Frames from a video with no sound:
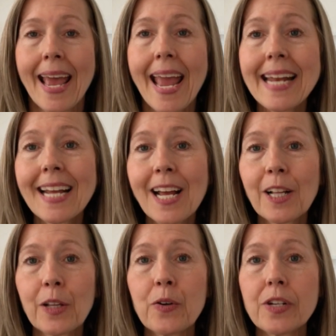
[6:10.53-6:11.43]
In
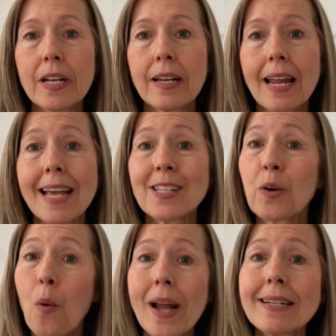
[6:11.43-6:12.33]
conclusion, it's
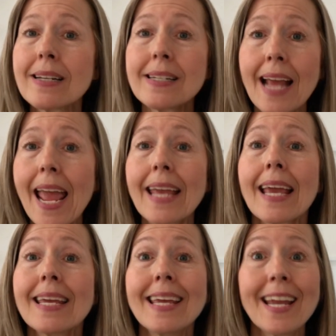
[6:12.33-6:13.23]
going to take
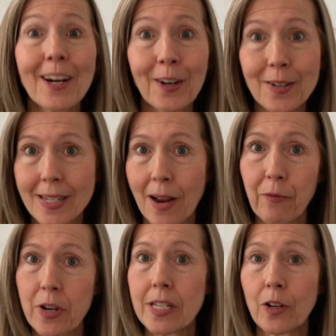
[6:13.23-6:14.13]
years
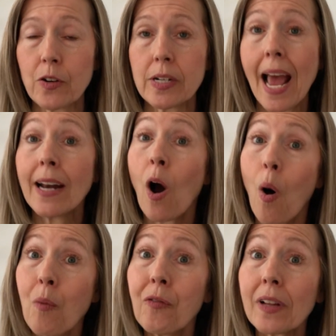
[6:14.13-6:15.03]
of research, and
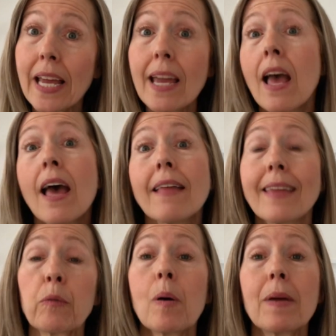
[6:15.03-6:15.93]
hopefully,
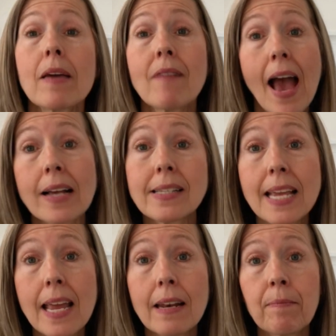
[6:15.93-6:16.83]
there will be a
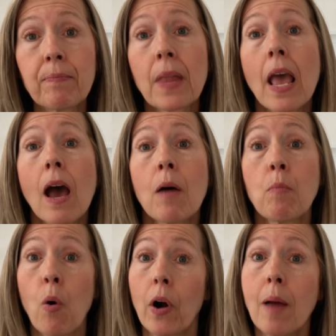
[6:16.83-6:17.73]
vaccine,
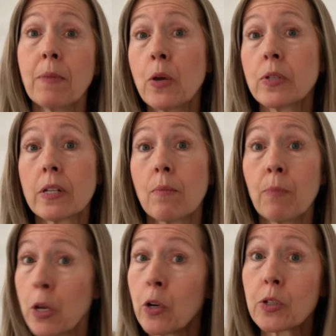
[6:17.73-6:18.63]
more immune,
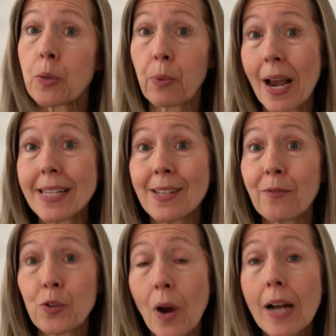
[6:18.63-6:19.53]

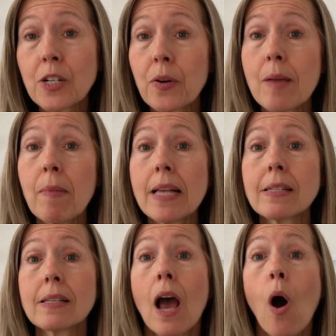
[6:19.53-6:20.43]
immunosuppressive drug
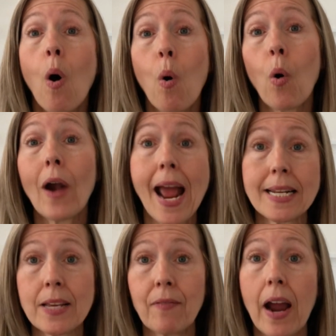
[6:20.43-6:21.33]
treatments, or
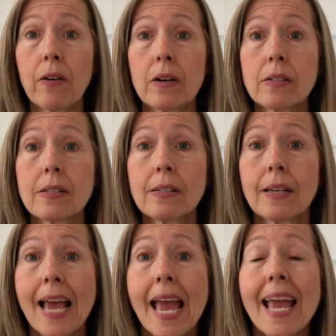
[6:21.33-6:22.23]
antivirals.
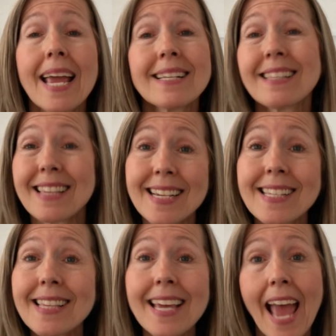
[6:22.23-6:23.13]
Is
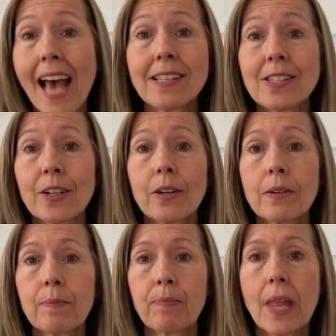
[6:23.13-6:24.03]
this the
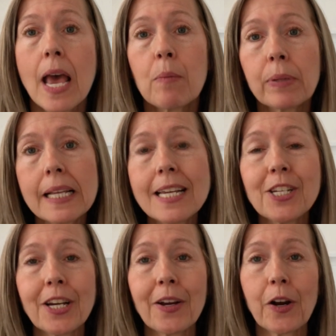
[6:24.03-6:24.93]
answer? Please
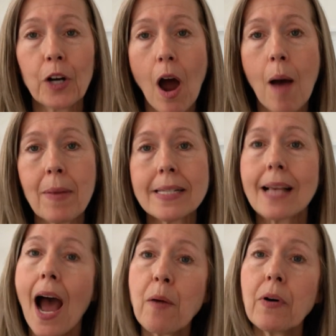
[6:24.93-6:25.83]
share your comments.
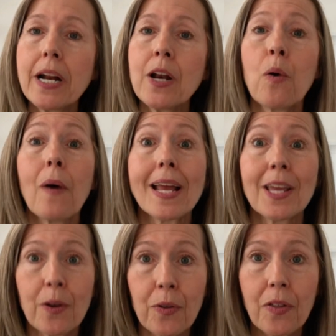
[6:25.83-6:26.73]
I want to know what
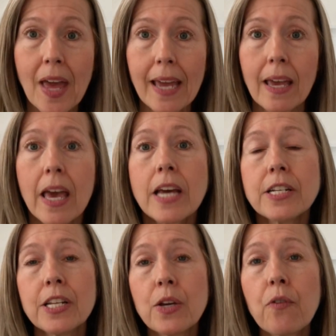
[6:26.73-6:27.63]
you think.
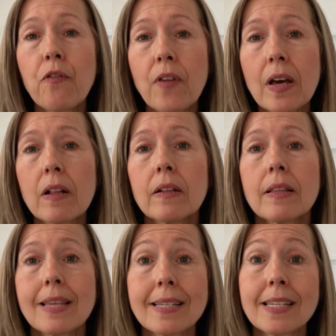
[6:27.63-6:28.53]
Do you feel
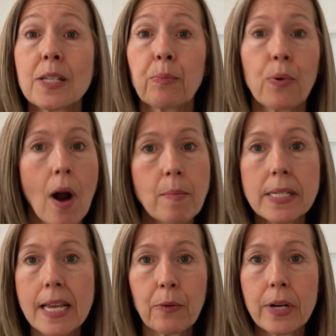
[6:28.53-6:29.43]
this is
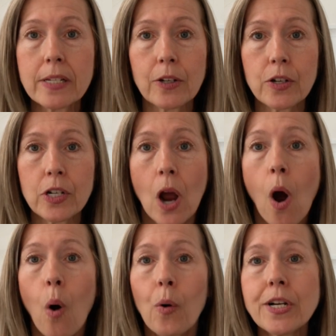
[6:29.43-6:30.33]
promising research,
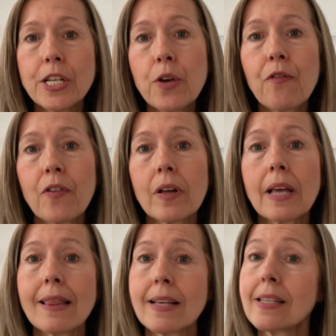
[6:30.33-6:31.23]
or do you feel
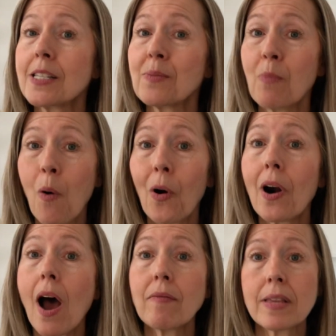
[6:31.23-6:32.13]
that this is
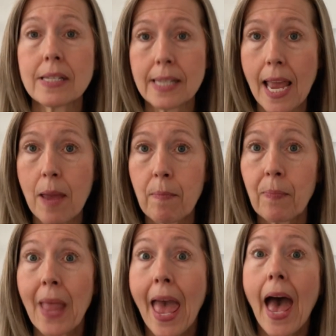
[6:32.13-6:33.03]
more of the same?
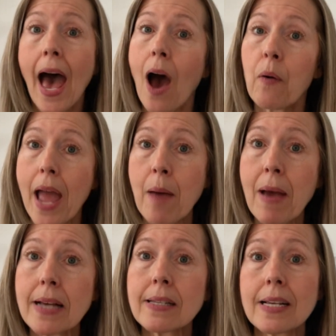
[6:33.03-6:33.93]
How
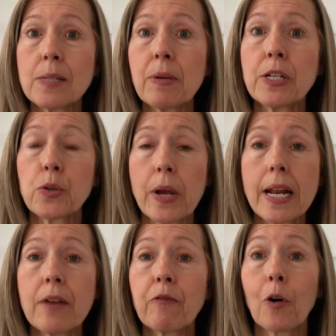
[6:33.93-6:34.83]
MS has been
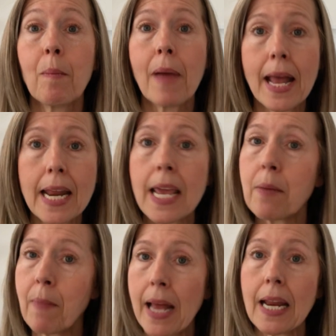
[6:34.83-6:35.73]
treated for many,
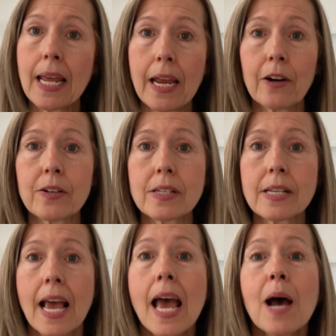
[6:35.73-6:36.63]
many
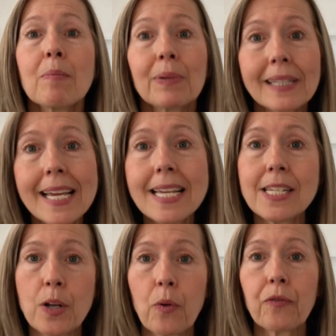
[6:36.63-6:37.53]
years.
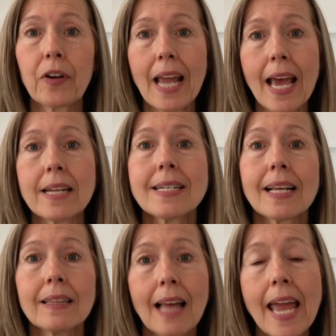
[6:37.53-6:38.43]
Please don't forget
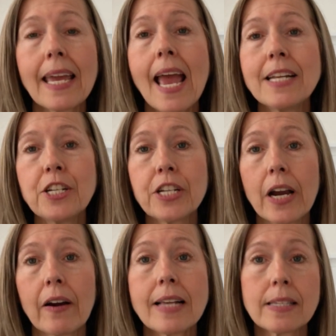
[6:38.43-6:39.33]
to like and
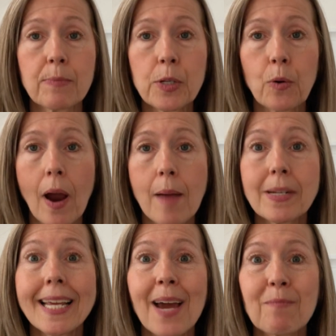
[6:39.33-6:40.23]
share and subscribe
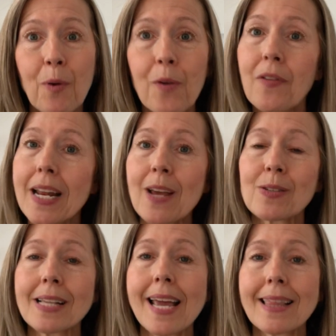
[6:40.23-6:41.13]
to get more
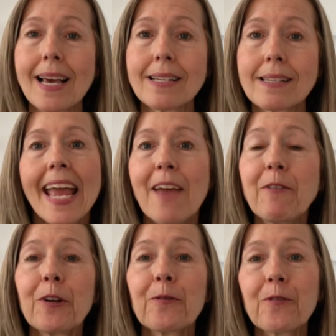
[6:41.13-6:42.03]
videos like this.
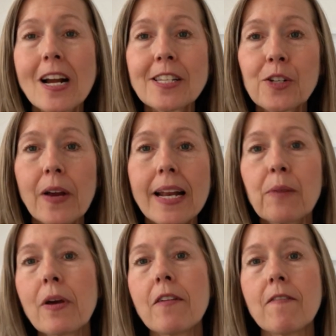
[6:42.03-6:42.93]
If you're
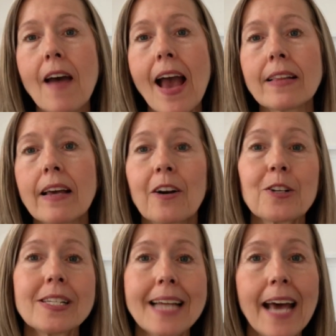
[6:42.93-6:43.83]
frustrated with the fact that our
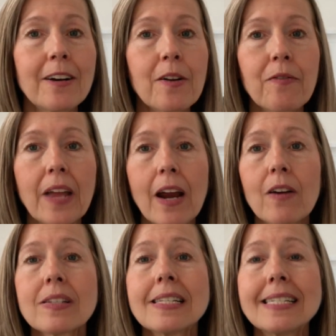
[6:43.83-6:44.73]
standard of
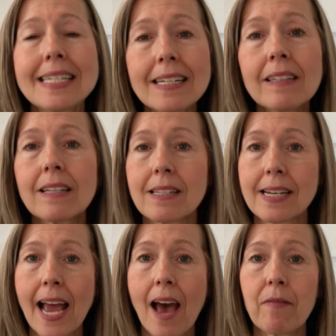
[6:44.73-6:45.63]
care still
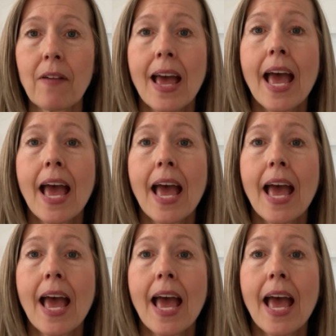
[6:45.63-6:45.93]
doesn't have